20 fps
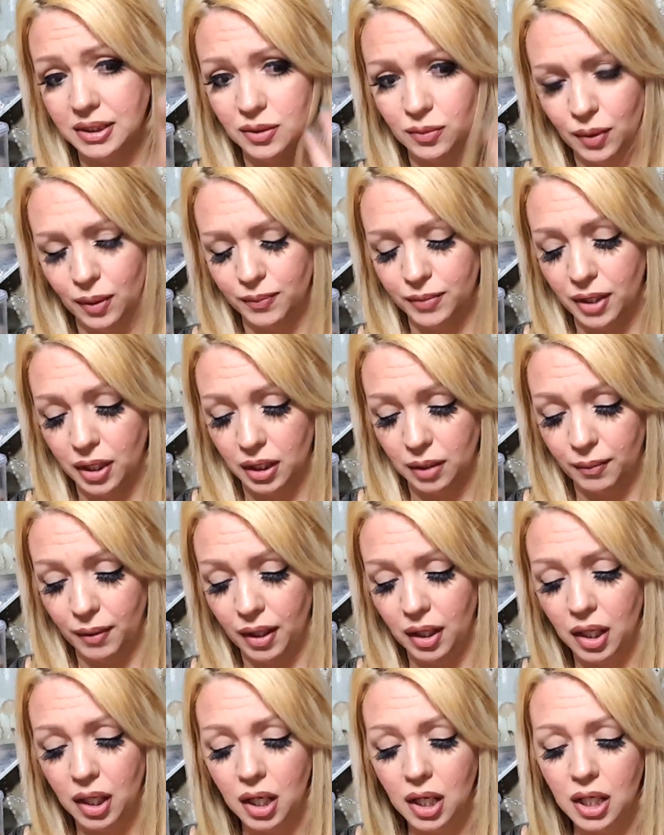is what I'm talking
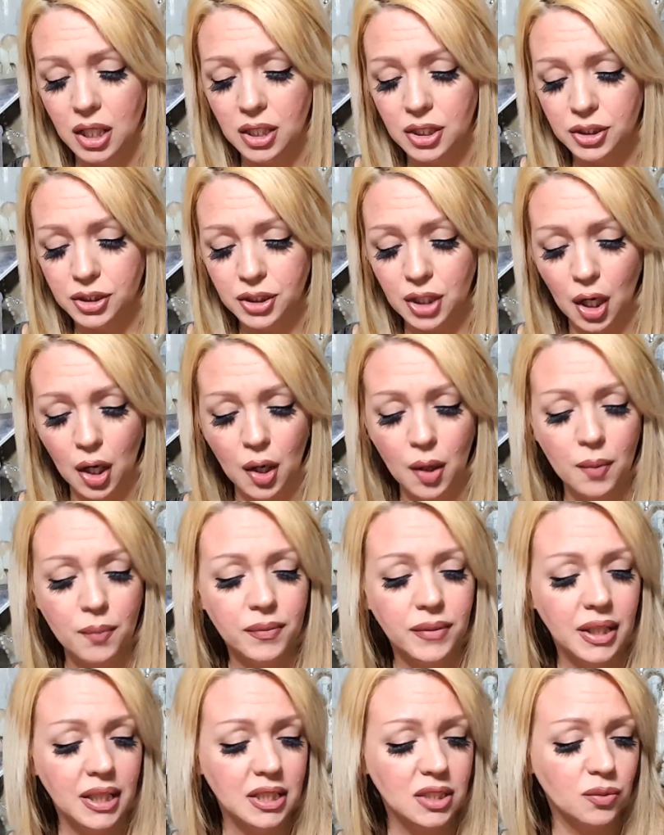about. So
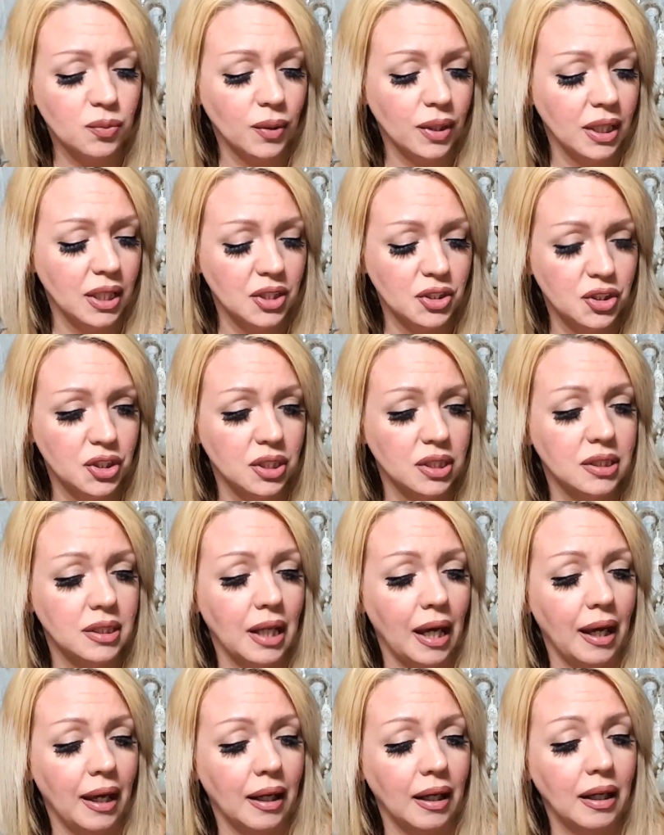this one is just
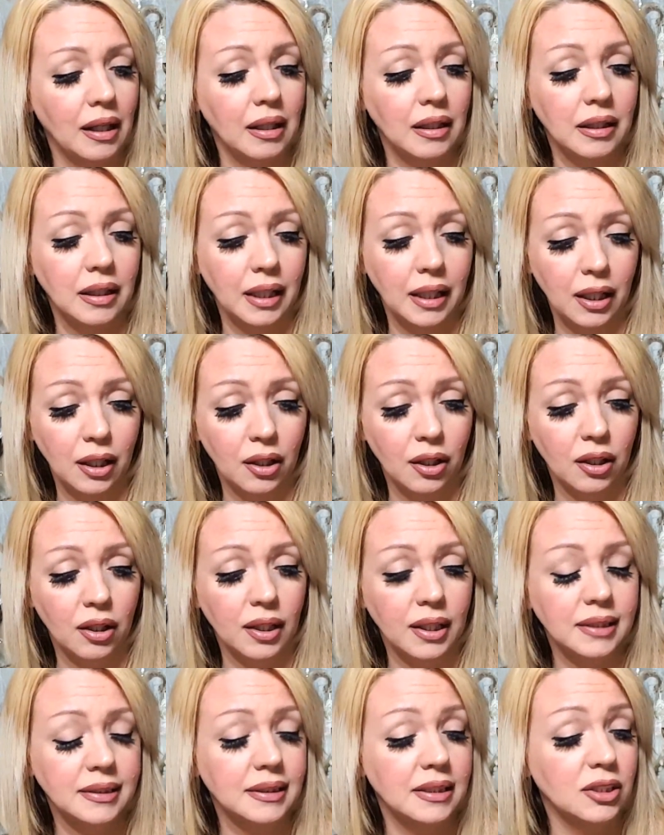a clear,
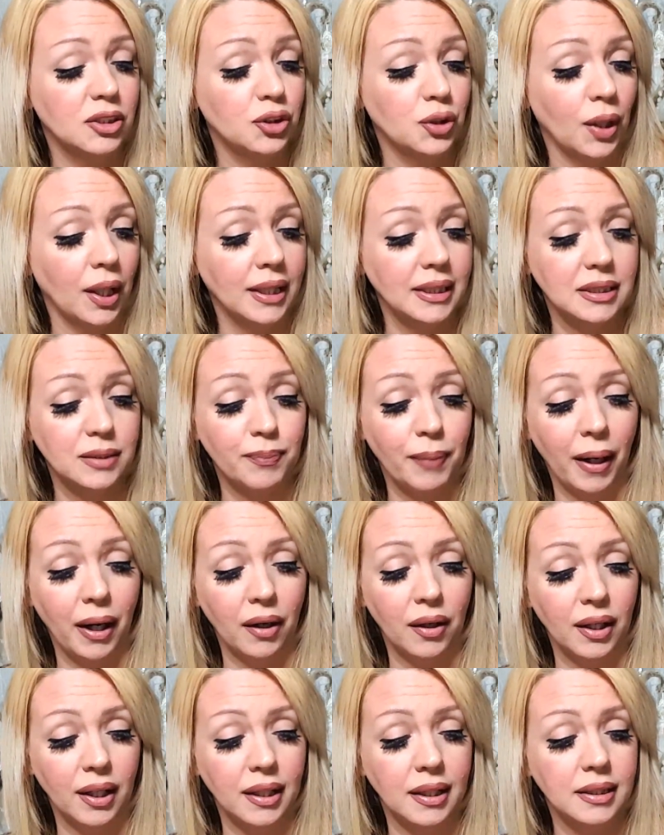it says
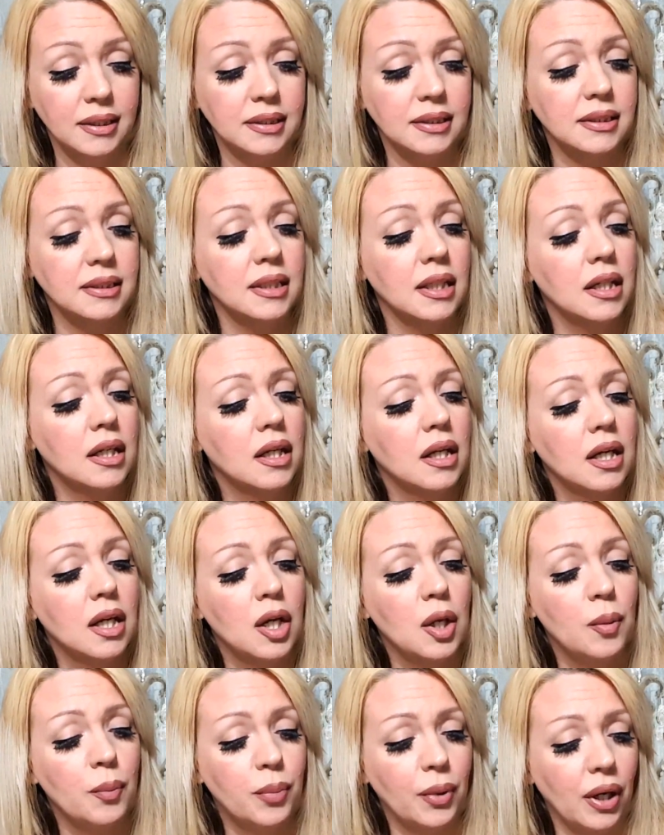transparent
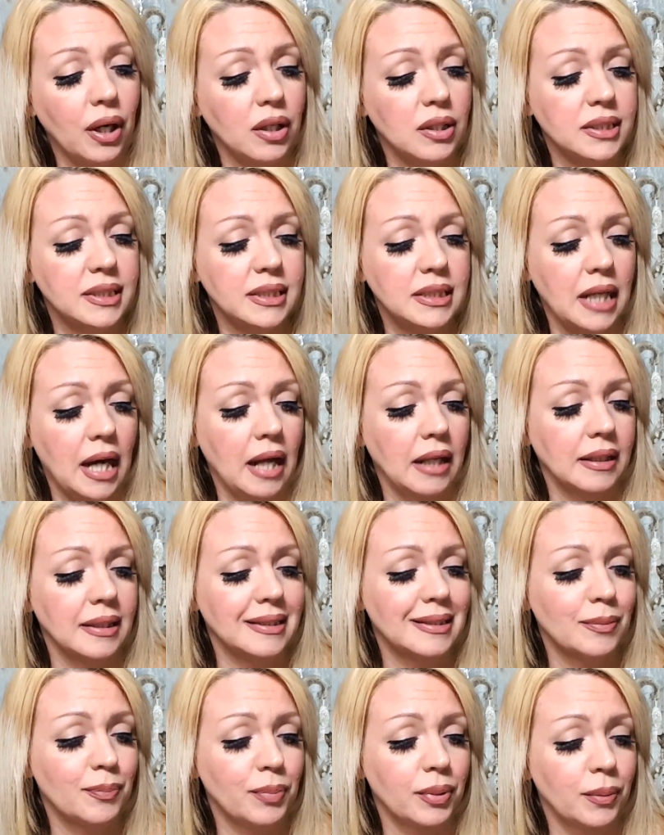Brow
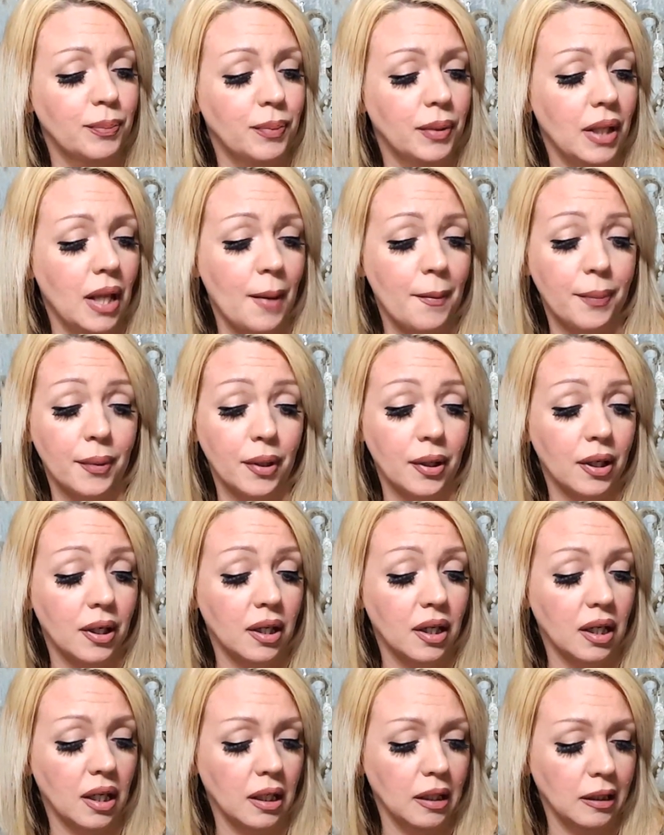Stylist
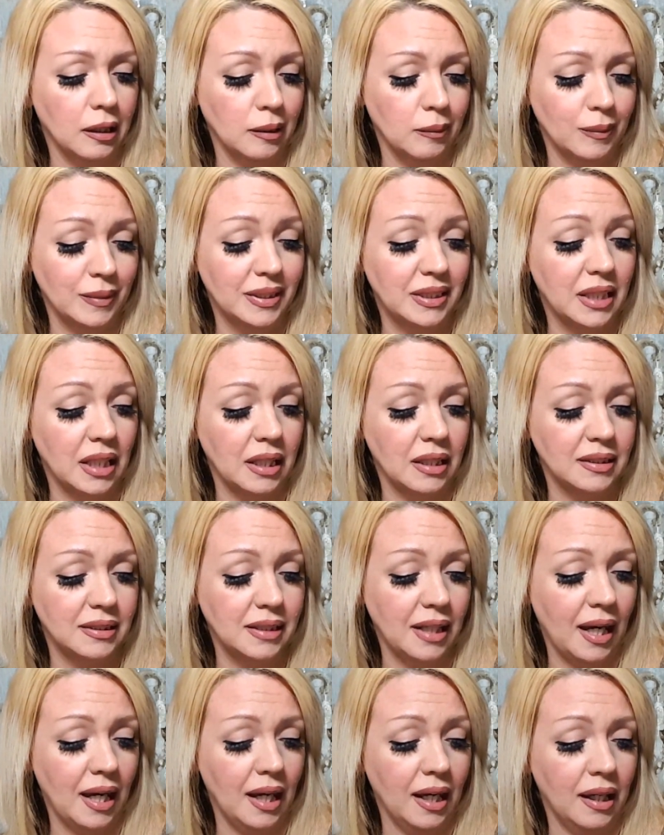Plumper. Um, it's going to
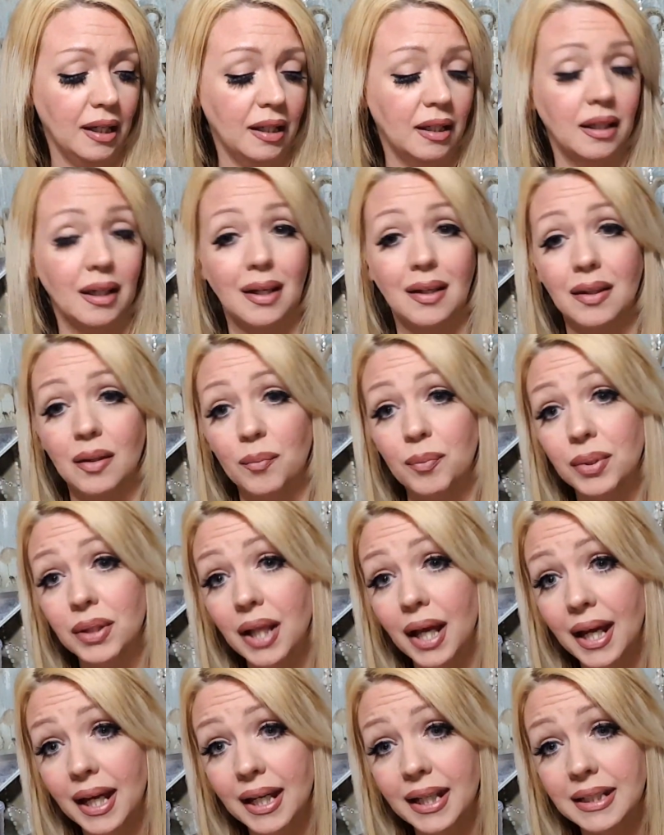take the
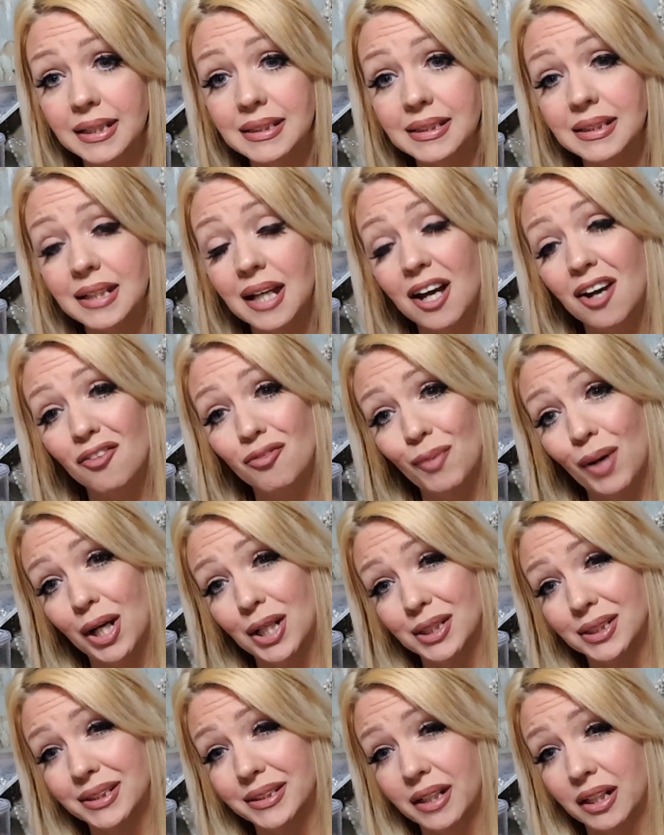place of
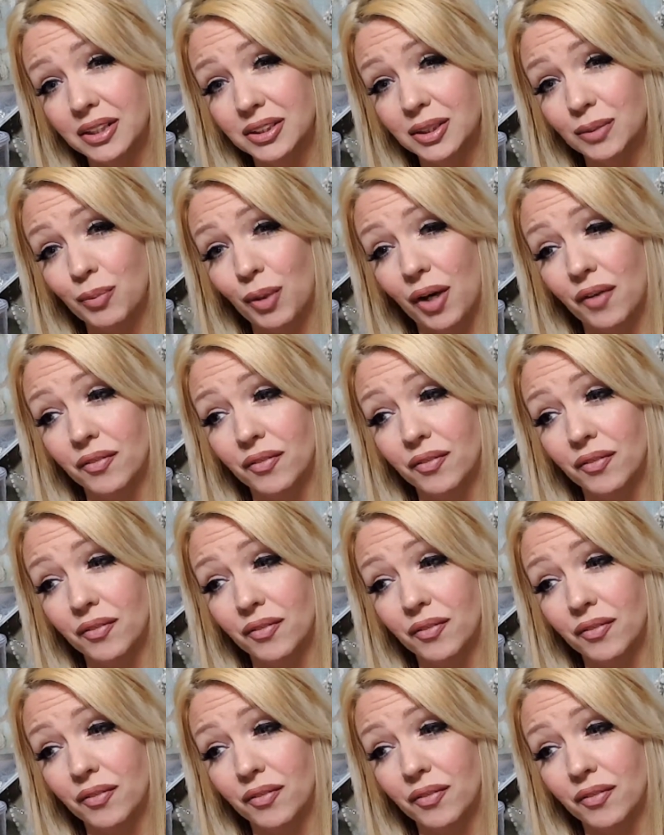my Anastasia